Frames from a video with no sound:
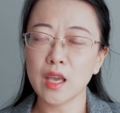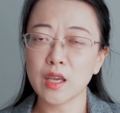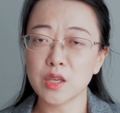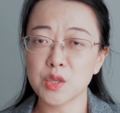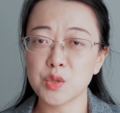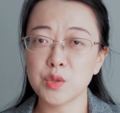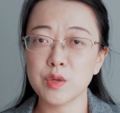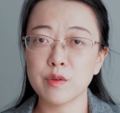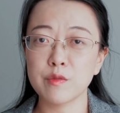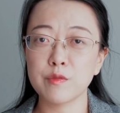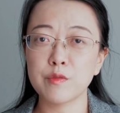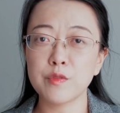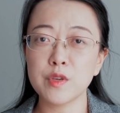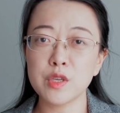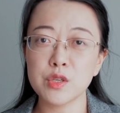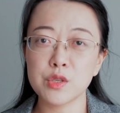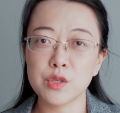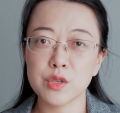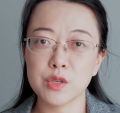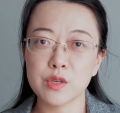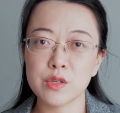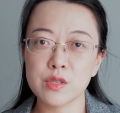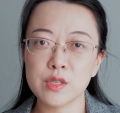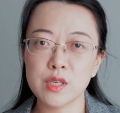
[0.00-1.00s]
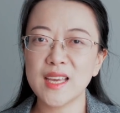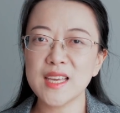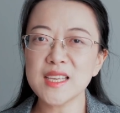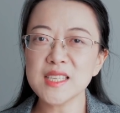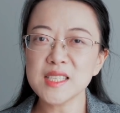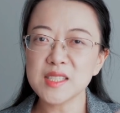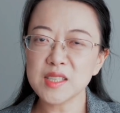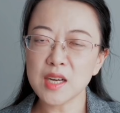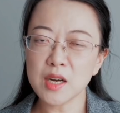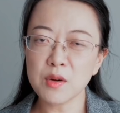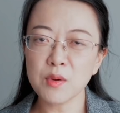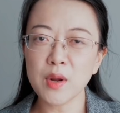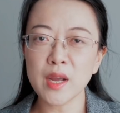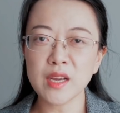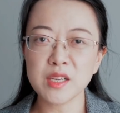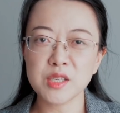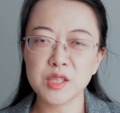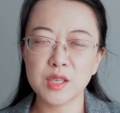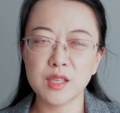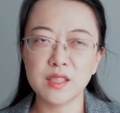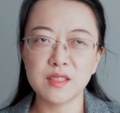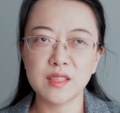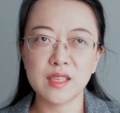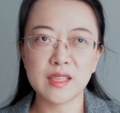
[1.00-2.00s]
extra features, his
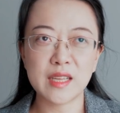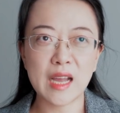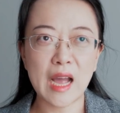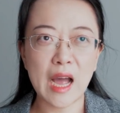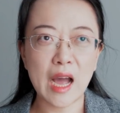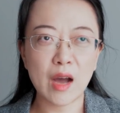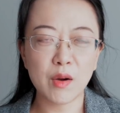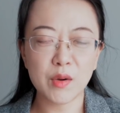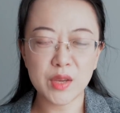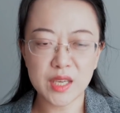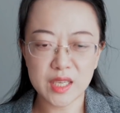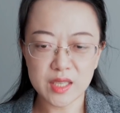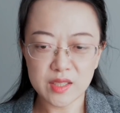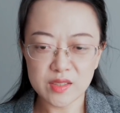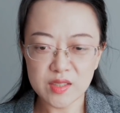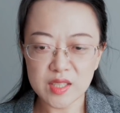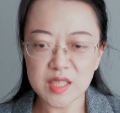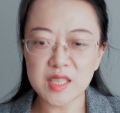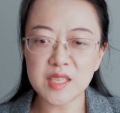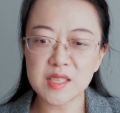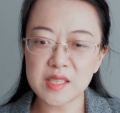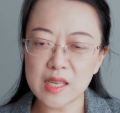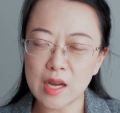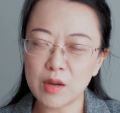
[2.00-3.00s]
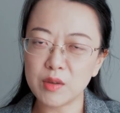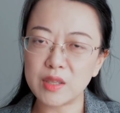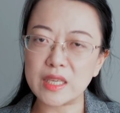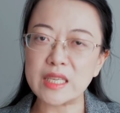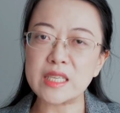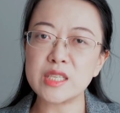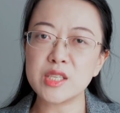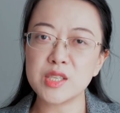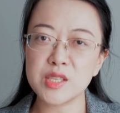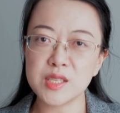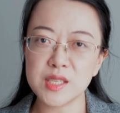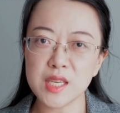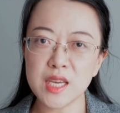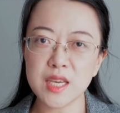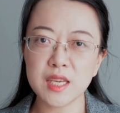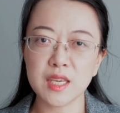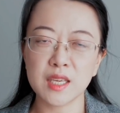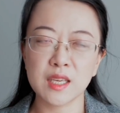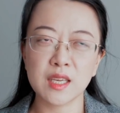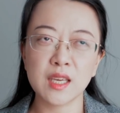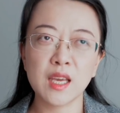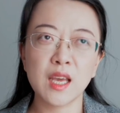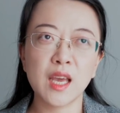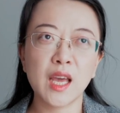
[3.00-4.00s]
direction and how he teases out each
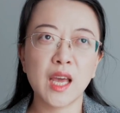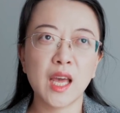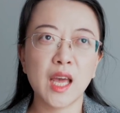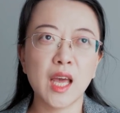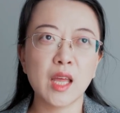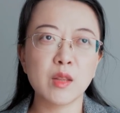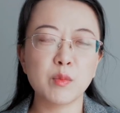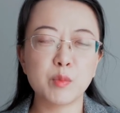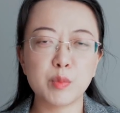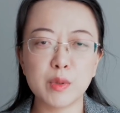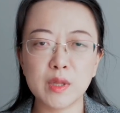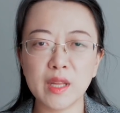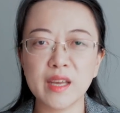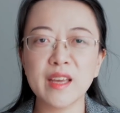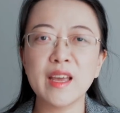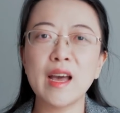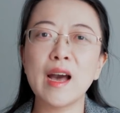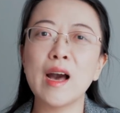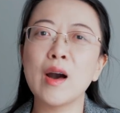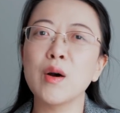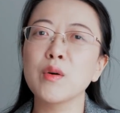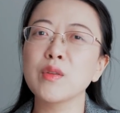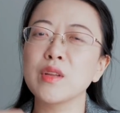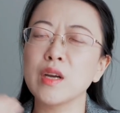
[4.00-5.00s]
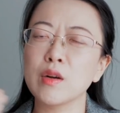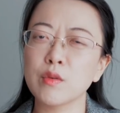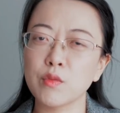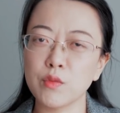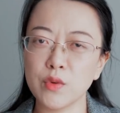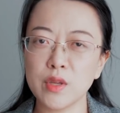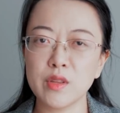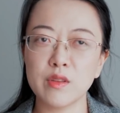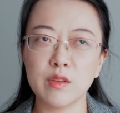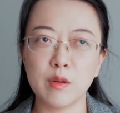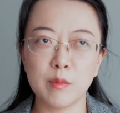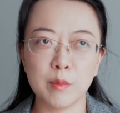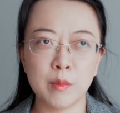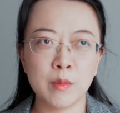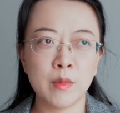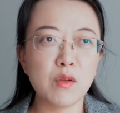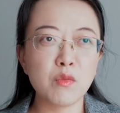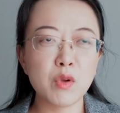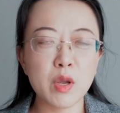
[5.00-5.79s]
scene and play out that rhythm